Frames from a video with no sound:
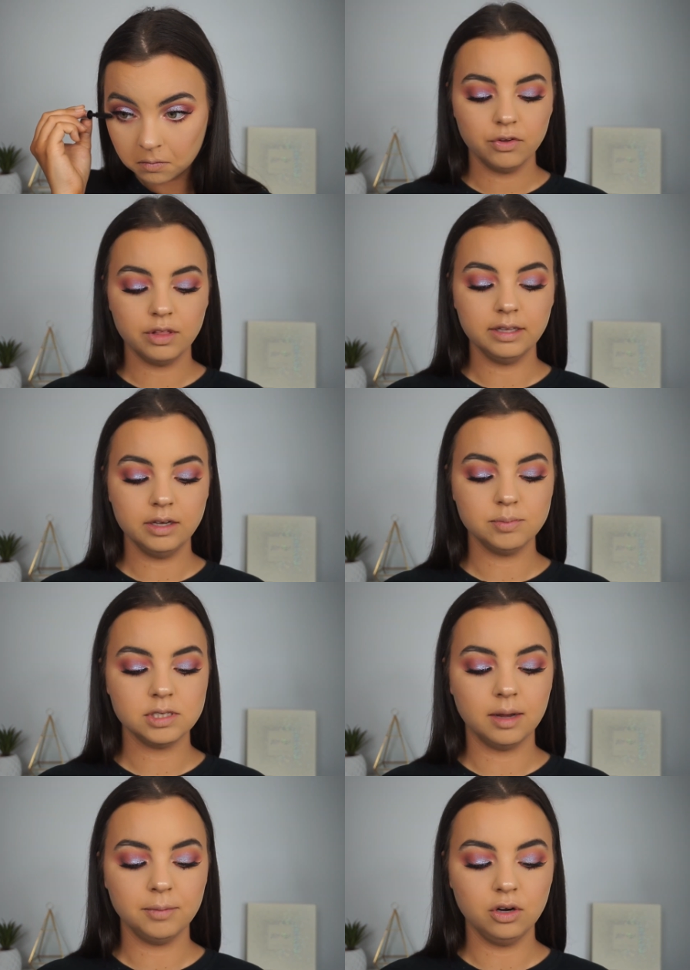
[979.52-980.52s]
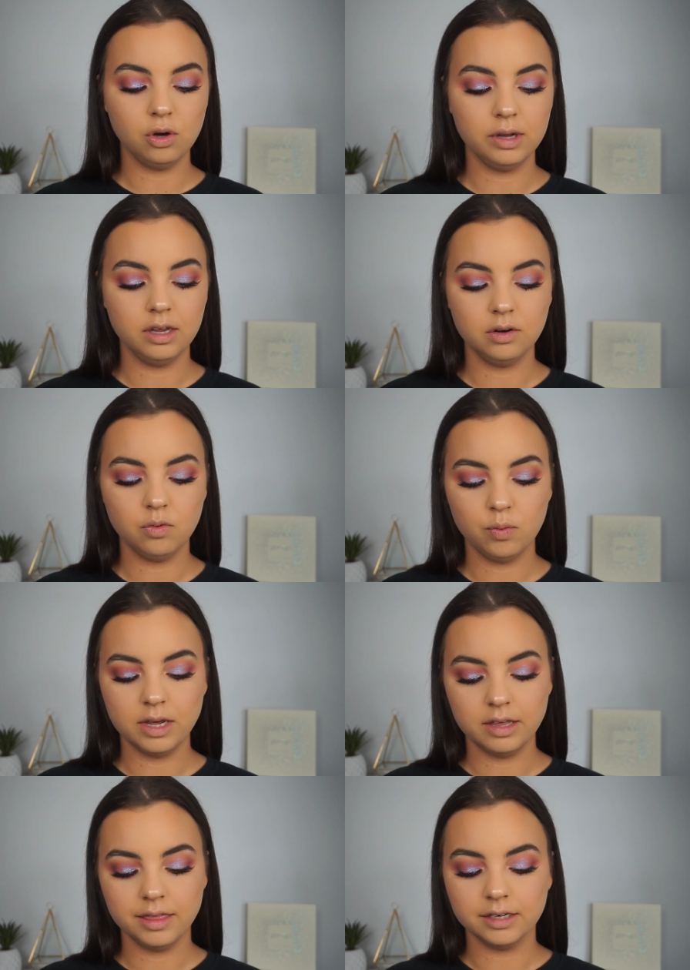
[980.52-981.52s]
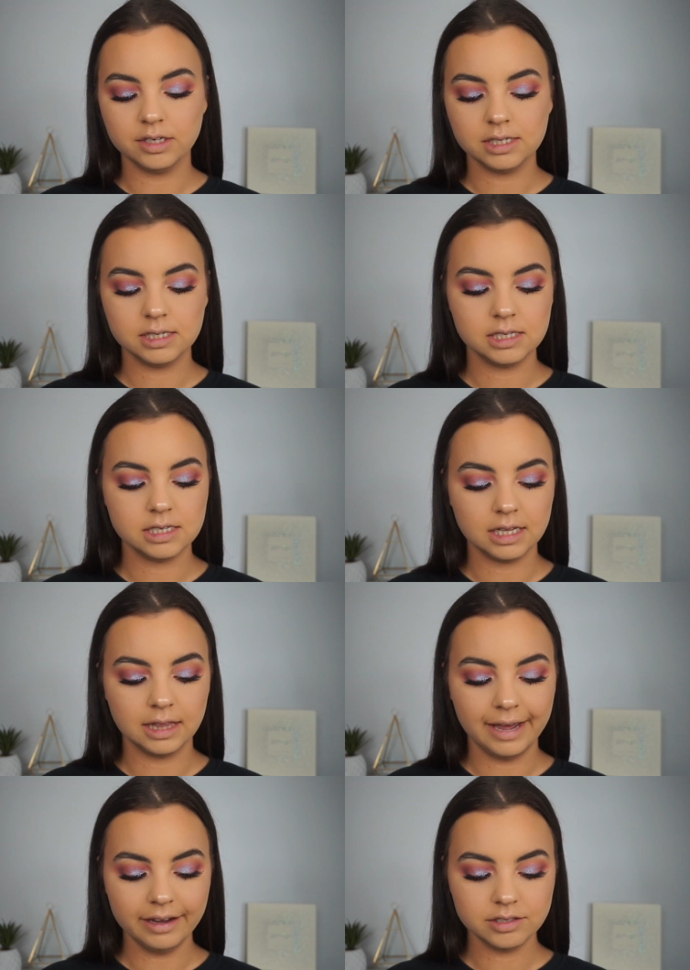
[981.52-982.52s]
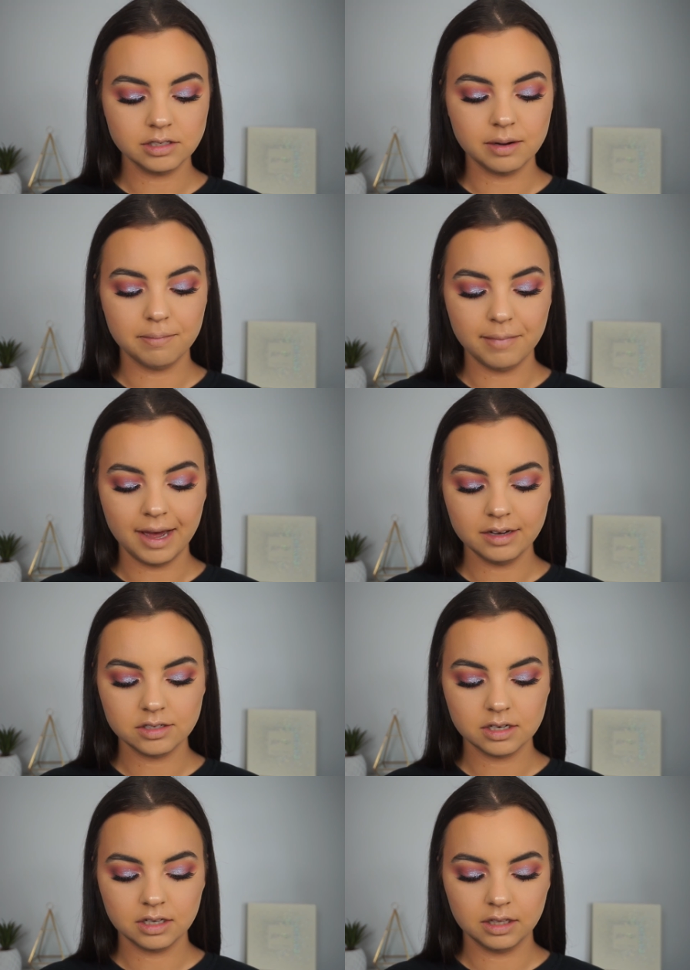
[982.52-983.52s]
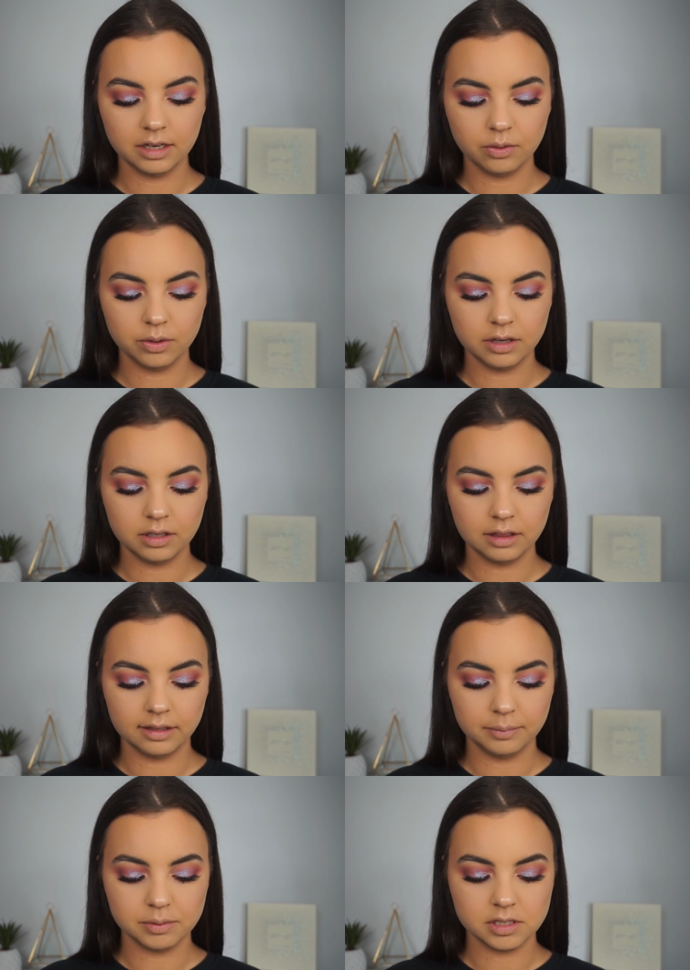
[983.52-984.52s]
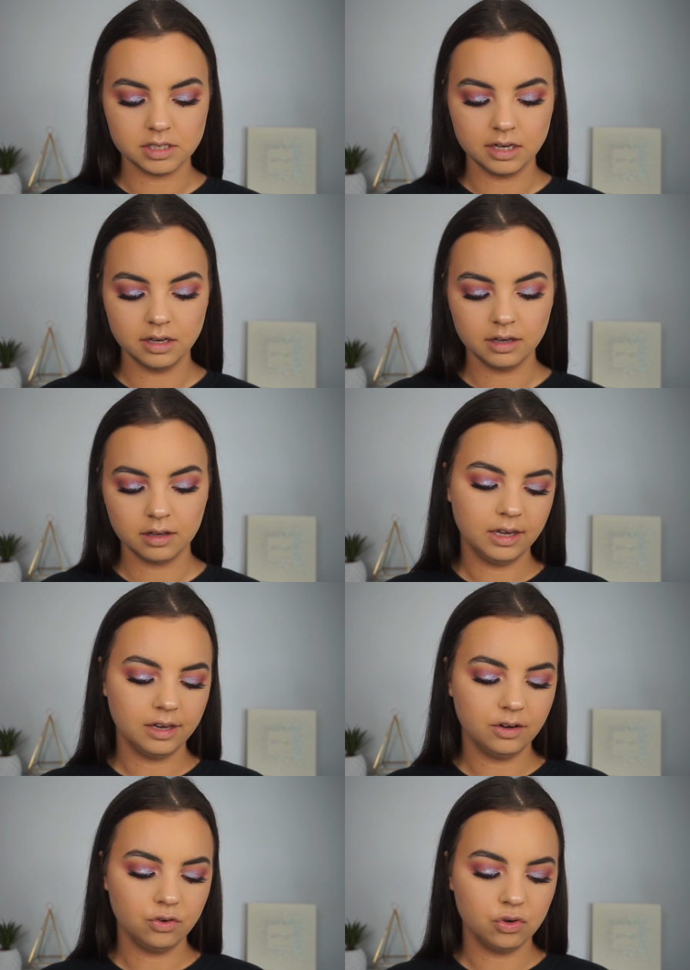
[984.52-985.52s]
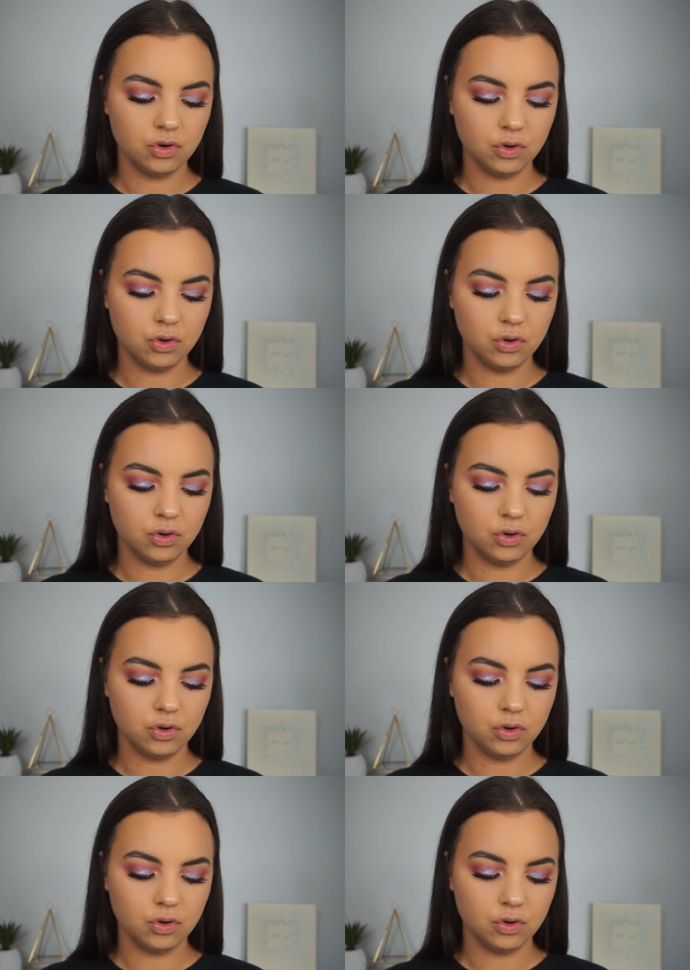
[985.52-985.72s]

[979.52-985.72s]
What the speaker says: For the lips, I'm going to go in with Celeste Matte Liquid Lipstick in